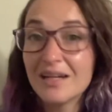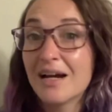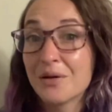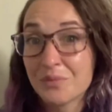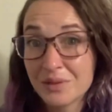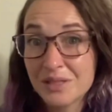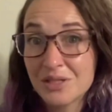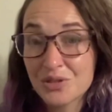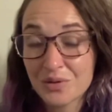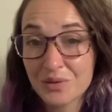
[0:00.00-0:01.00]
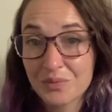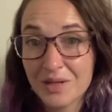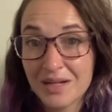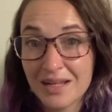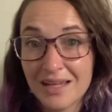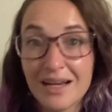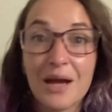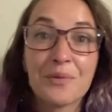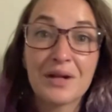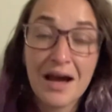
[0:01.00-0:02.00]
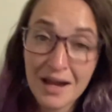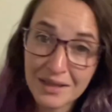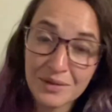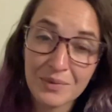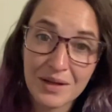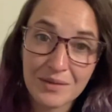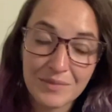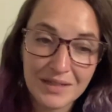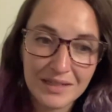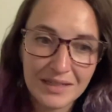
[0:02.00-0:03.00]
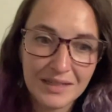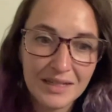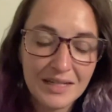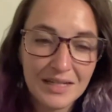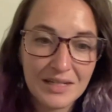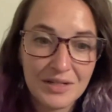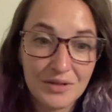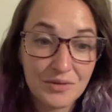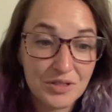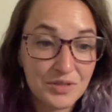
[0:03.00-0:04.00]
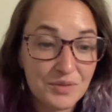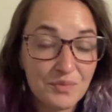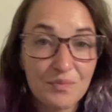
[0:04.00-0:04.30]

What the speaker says: I really enjoyed reading it. I would highly recommend it. You know, just